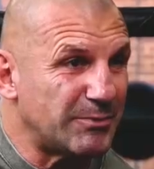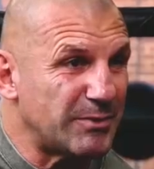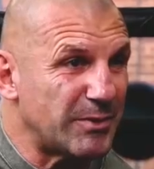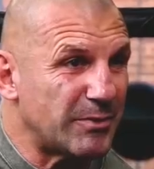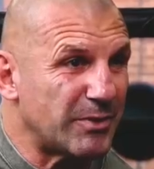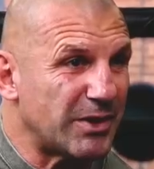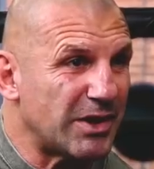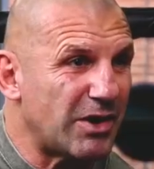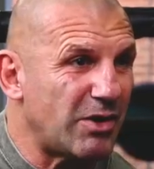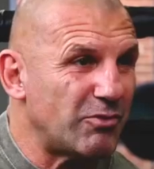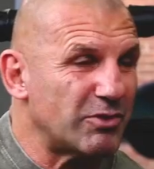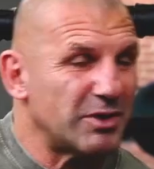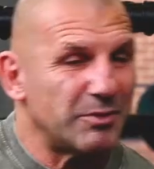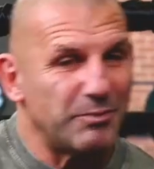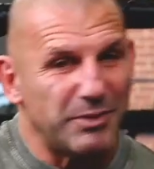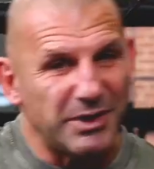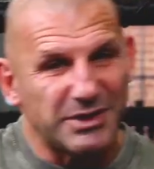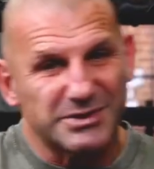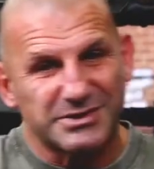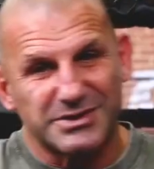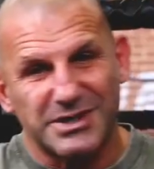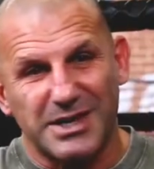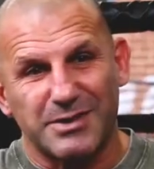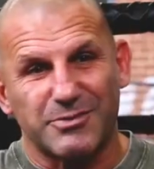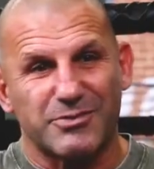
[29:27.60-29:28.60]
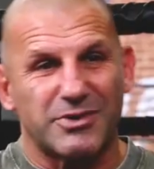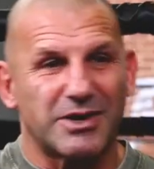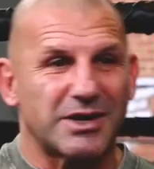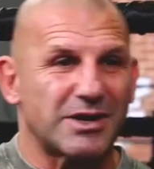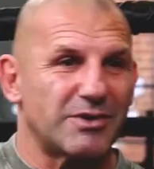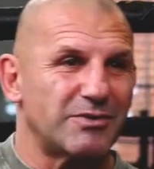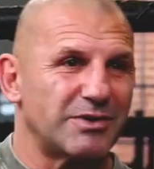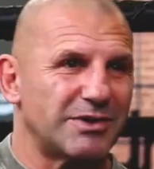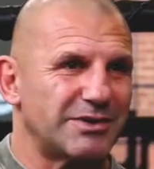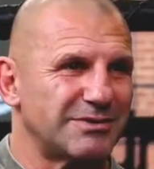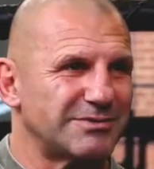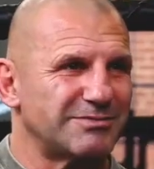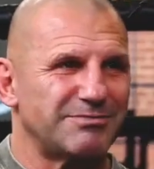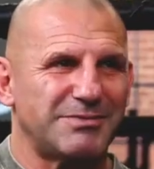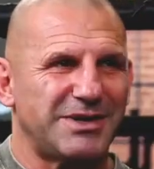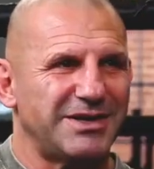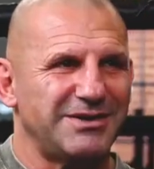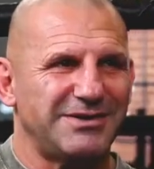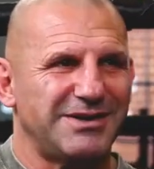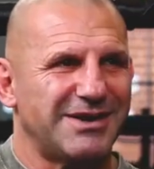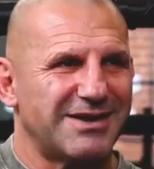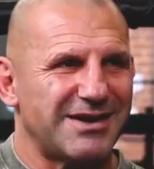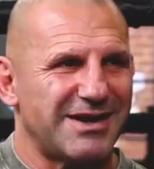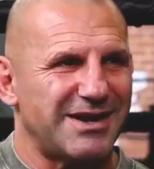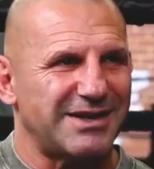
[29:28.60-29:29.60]
People go, I want to be a Sam Greco. Mate,
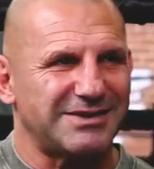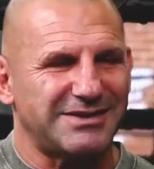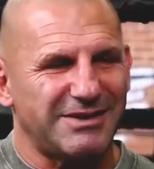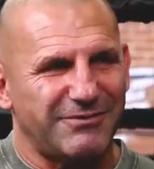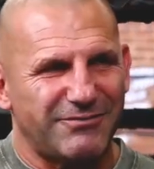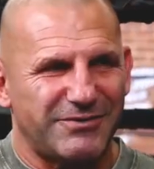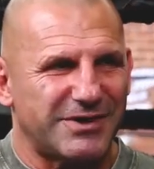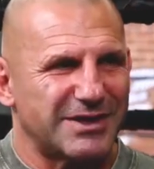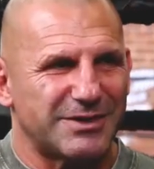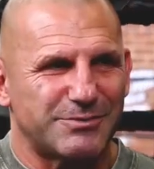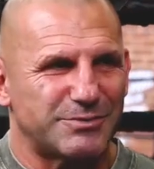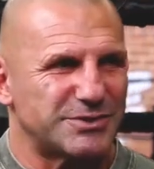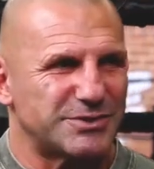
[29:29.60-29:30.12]
you can't. That fucking